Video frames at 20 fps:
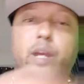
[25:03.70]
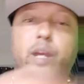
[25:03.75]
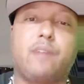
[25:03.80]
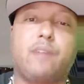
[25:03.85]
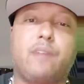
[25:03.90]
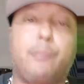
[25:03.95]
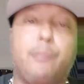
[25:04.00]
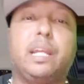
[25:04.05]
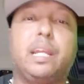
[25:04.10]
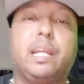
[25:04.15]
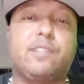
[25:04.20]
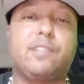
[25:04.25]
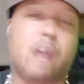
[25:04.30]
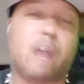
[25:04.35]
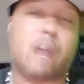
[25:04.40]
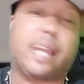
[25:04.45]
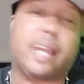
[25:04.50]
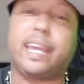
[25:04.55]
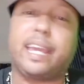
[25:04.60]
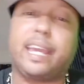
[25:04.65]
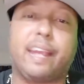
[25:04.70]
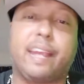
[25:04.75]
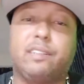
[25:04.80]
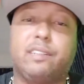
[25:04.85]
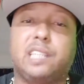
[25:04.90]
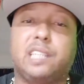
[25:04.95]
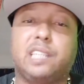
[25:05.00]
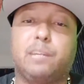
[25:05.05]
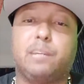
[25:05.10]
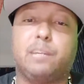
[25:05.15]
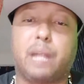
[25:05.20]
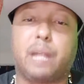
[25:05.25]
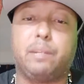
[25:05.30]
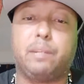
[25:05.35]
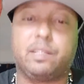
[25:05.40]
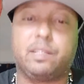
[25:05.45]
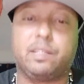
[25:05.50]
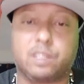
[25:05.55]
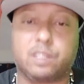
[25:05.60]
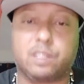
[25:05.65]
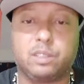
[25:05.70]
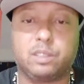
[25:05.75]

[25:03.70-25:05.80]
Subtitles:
I believe so. I can't guarantee it, but I believe so.